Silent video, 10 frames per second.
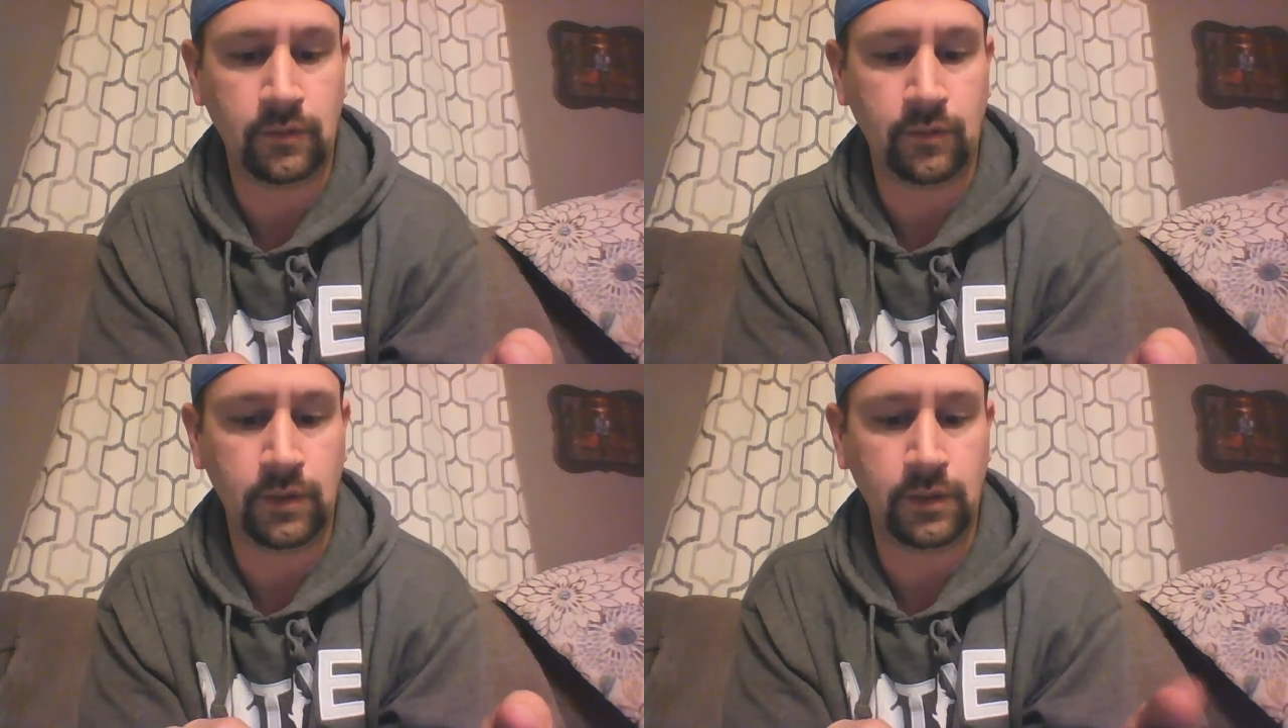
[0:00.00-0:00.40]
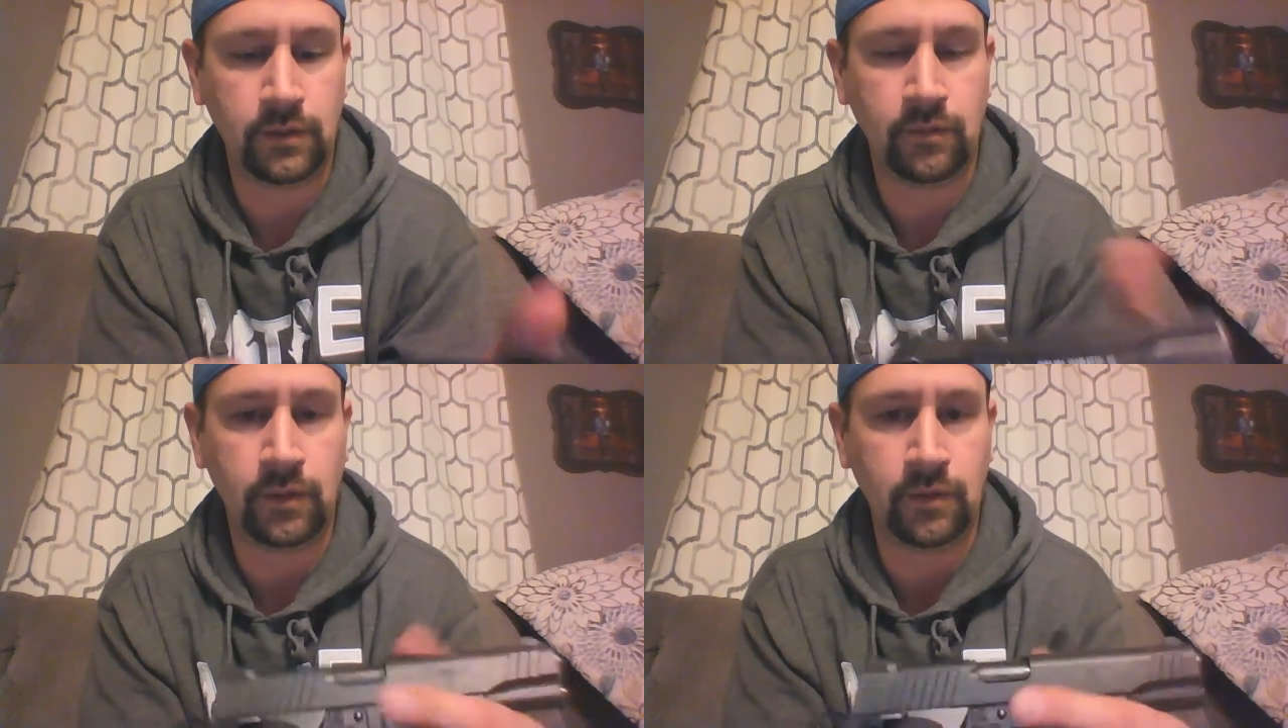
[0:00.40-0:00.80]
with
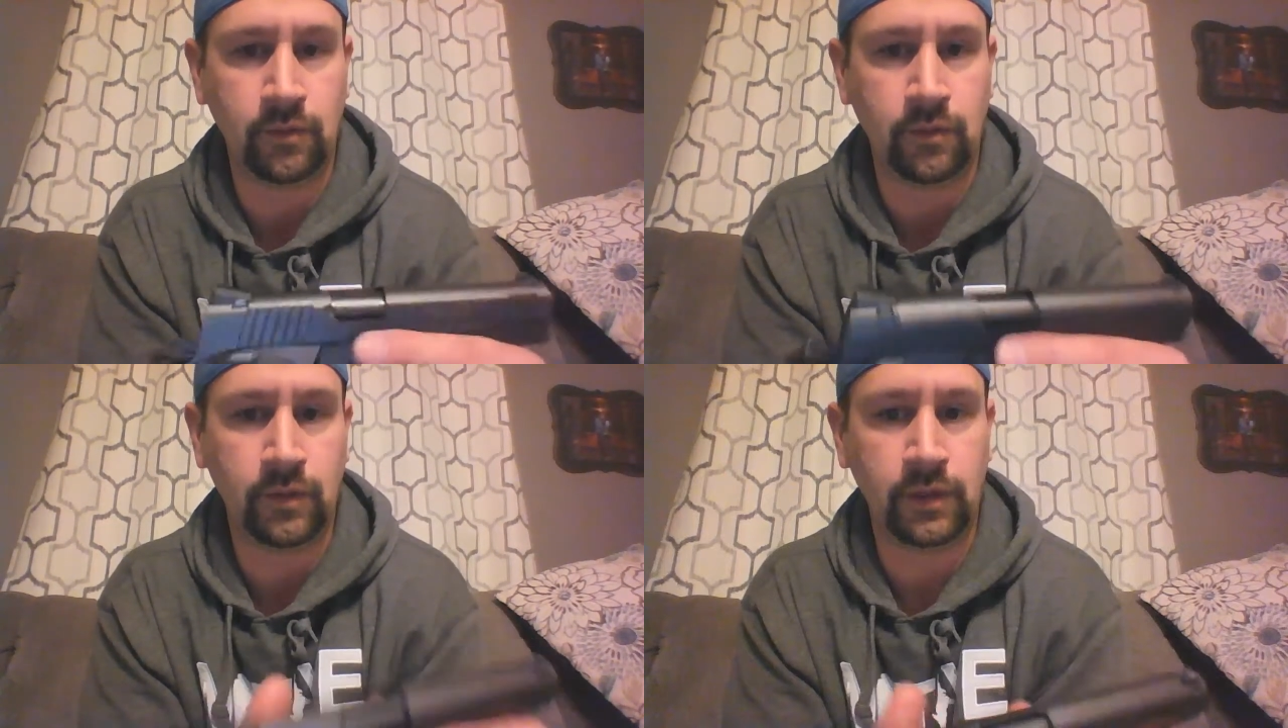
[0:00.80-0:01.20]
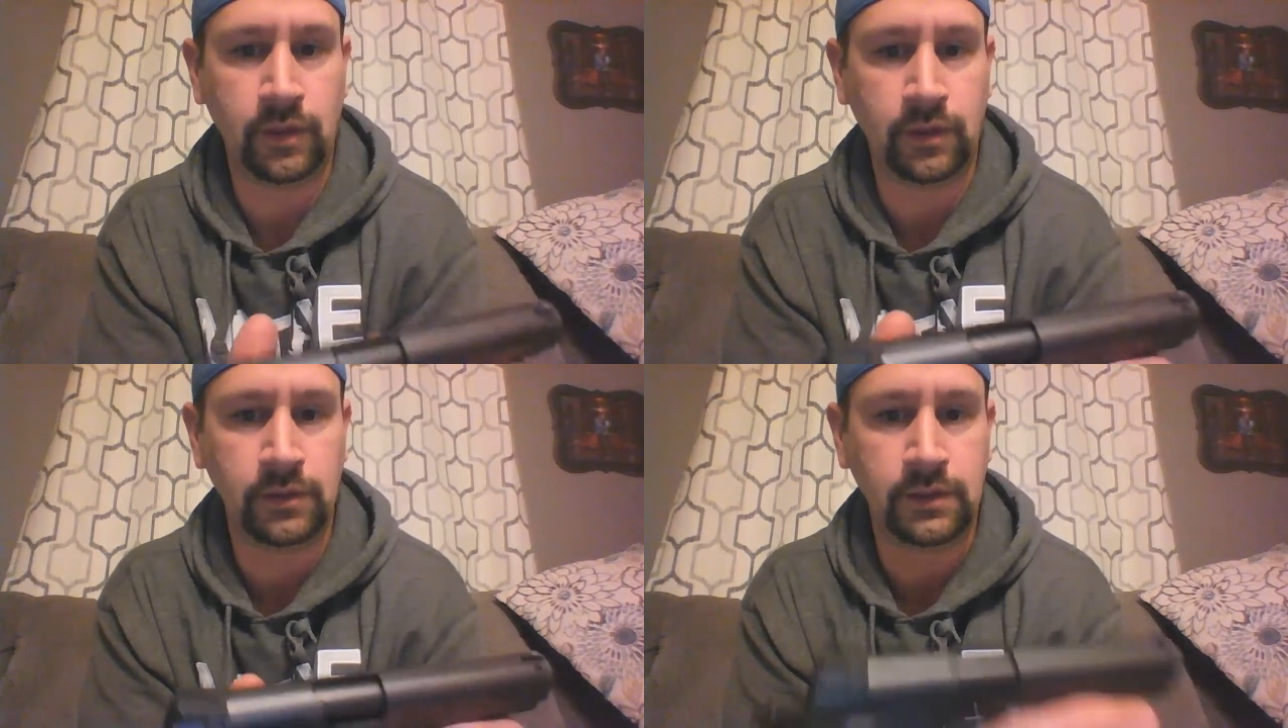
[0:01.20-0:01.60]
in
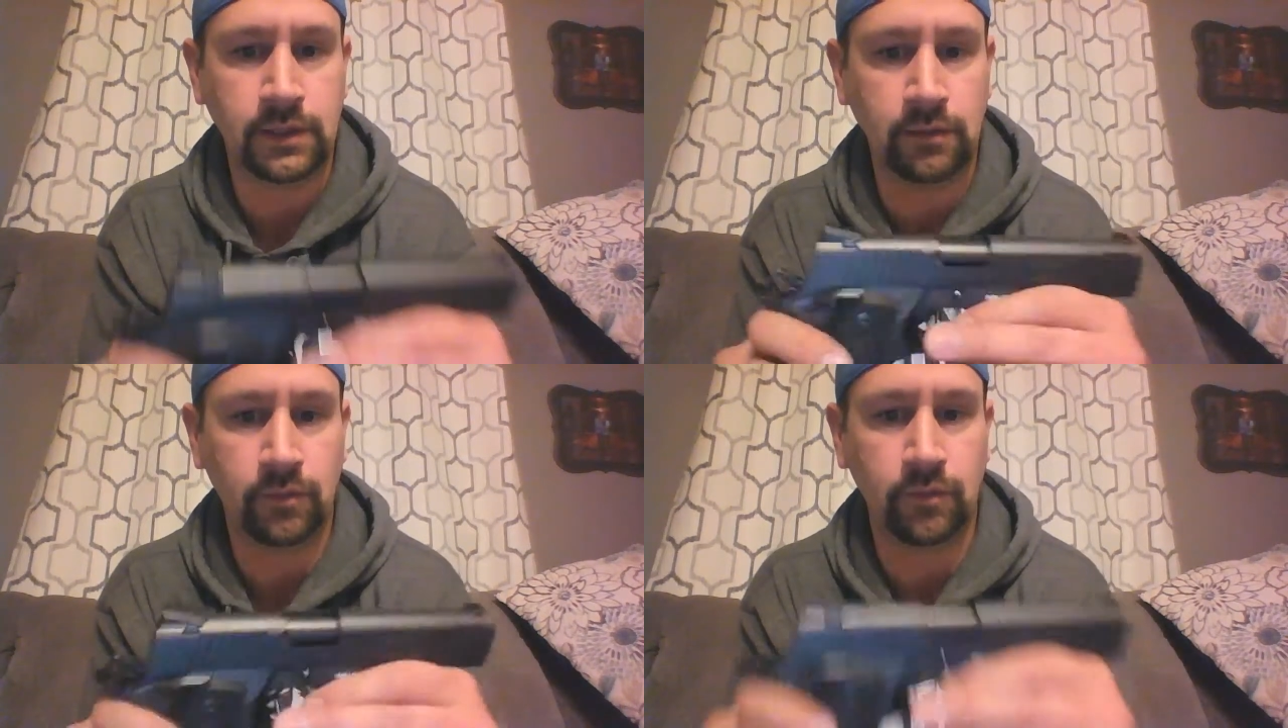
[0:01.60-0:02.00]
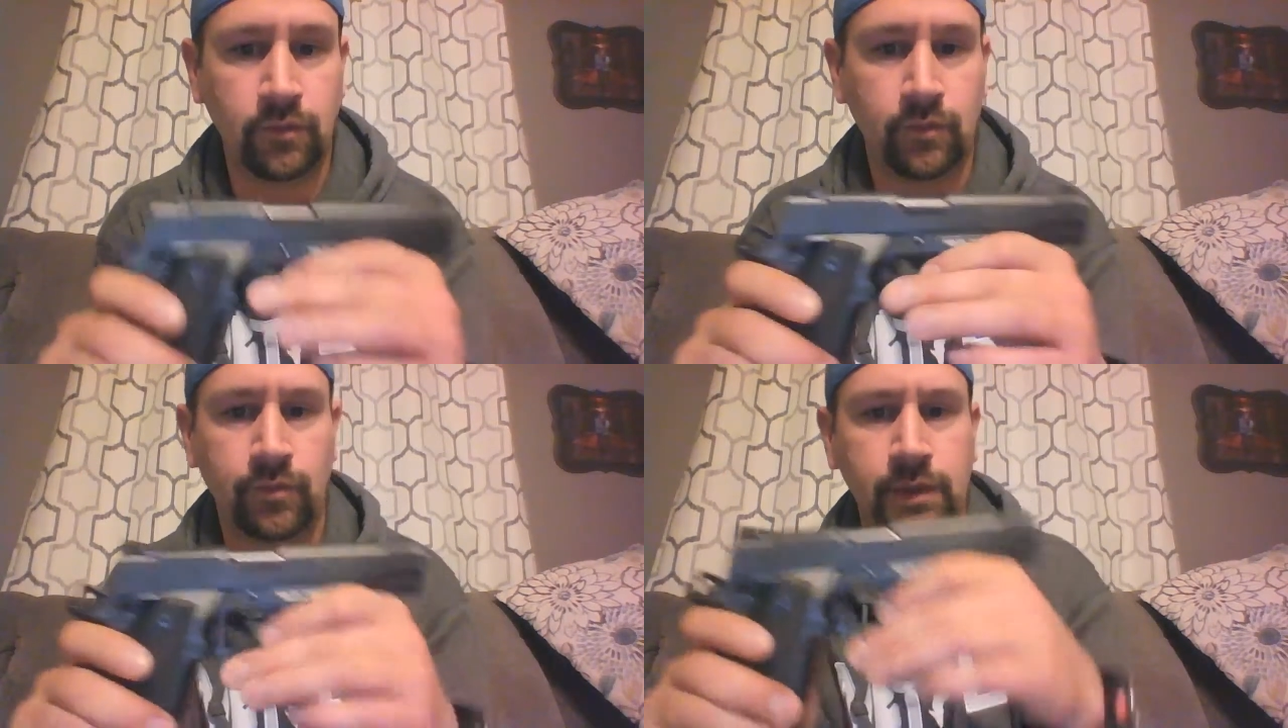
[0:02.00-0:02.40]
a concealed
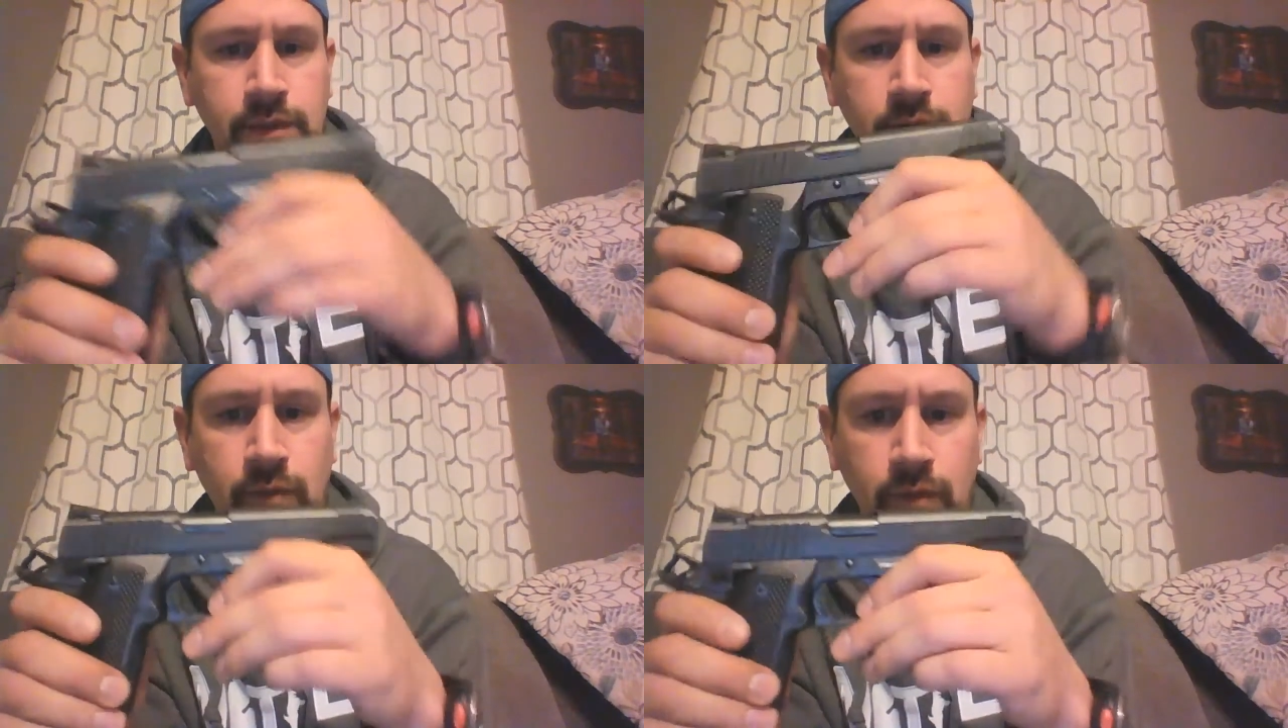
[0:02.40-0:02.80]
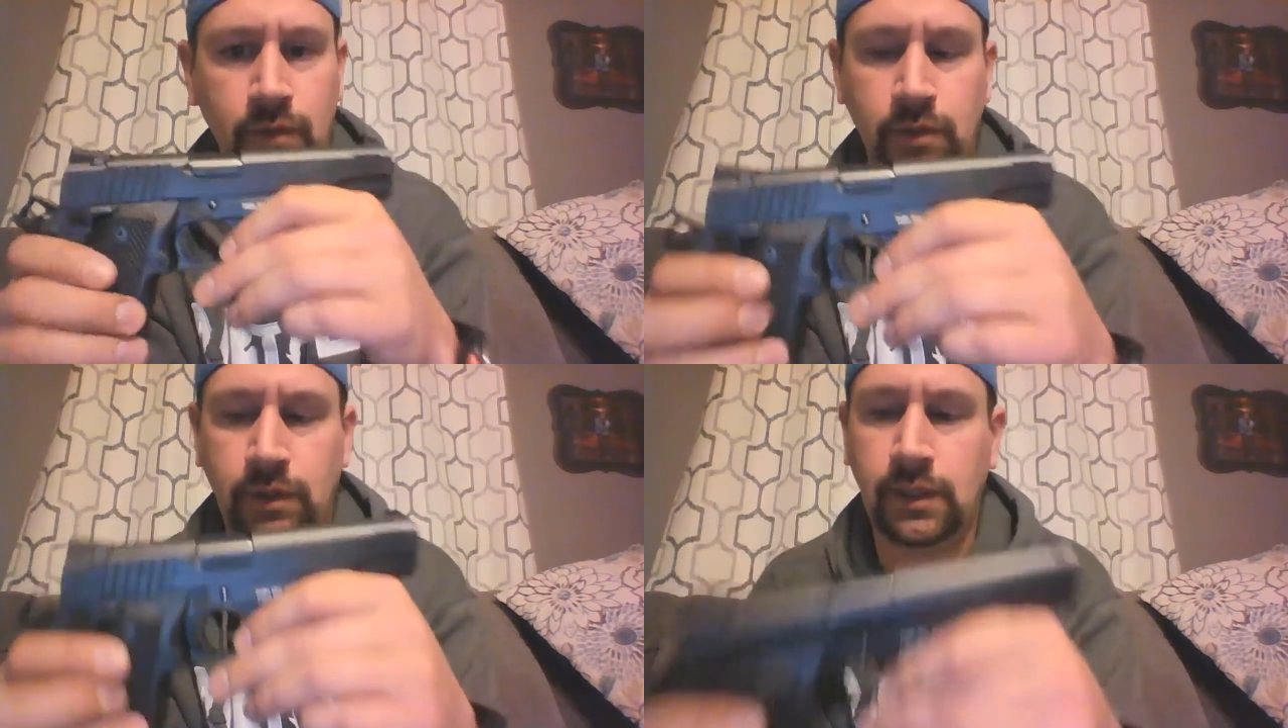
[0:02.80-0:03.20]
pistol
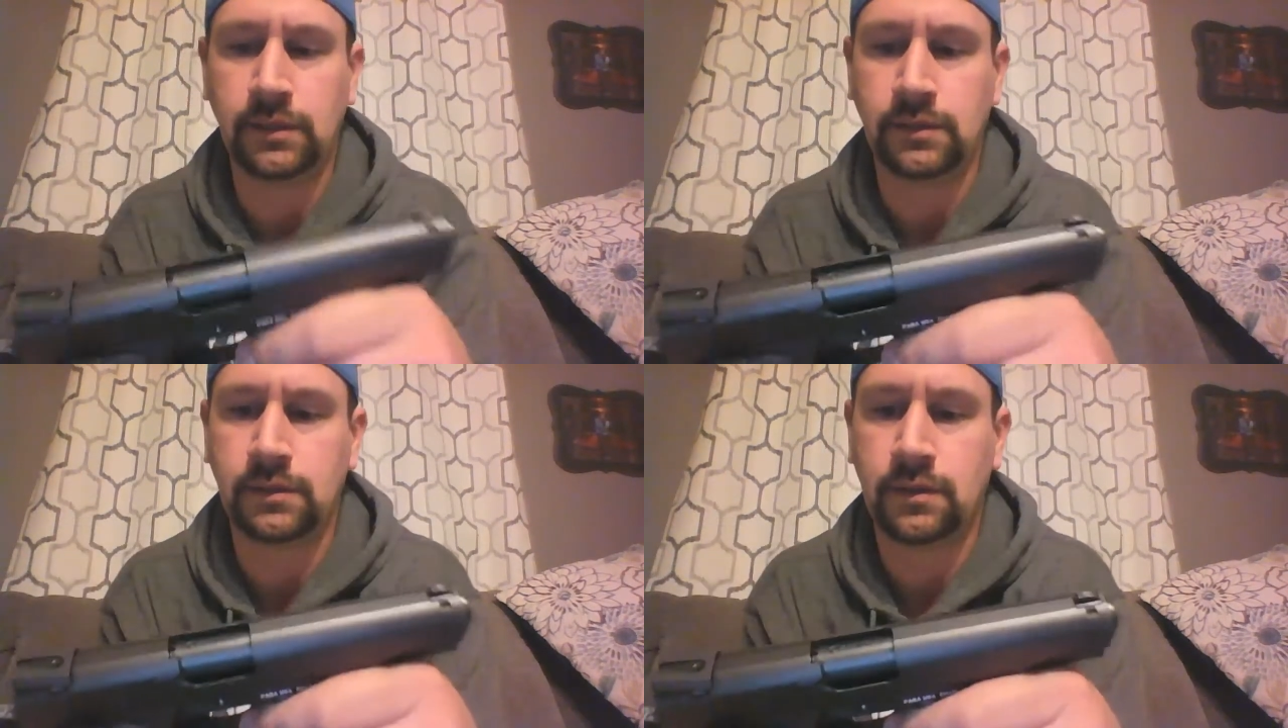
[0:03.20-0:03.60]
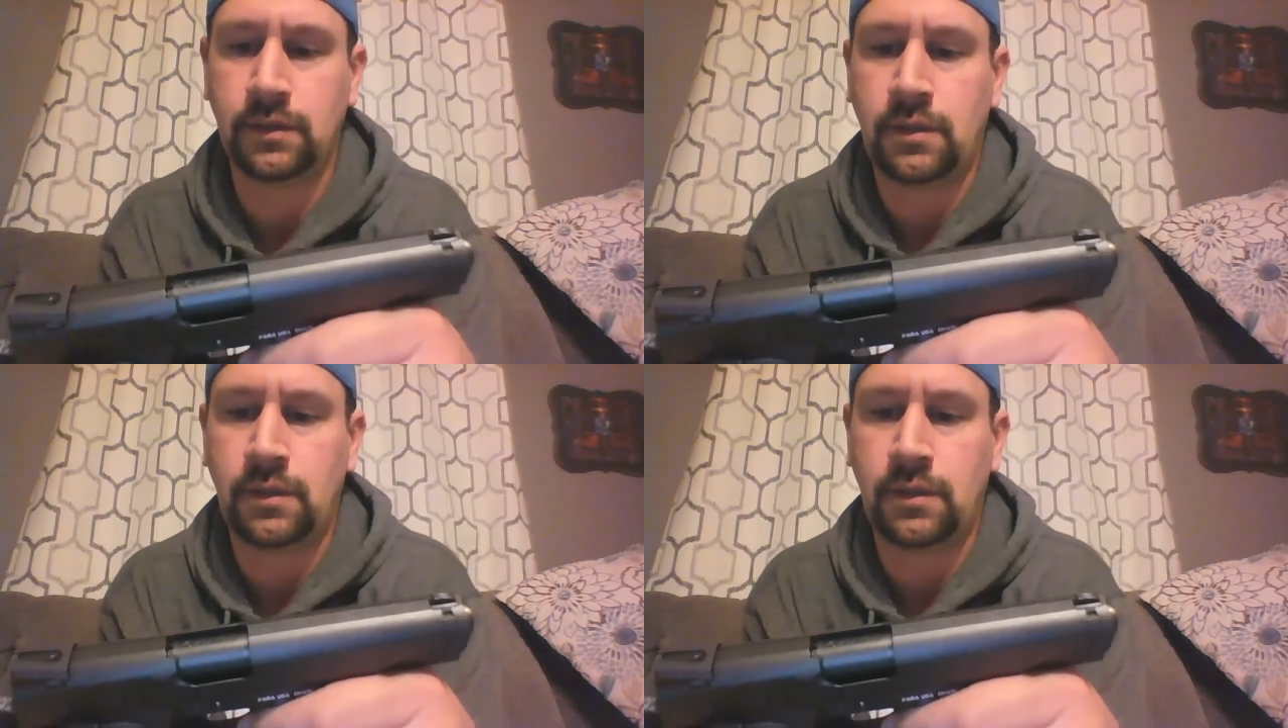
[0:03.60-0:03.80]
roll? Yes.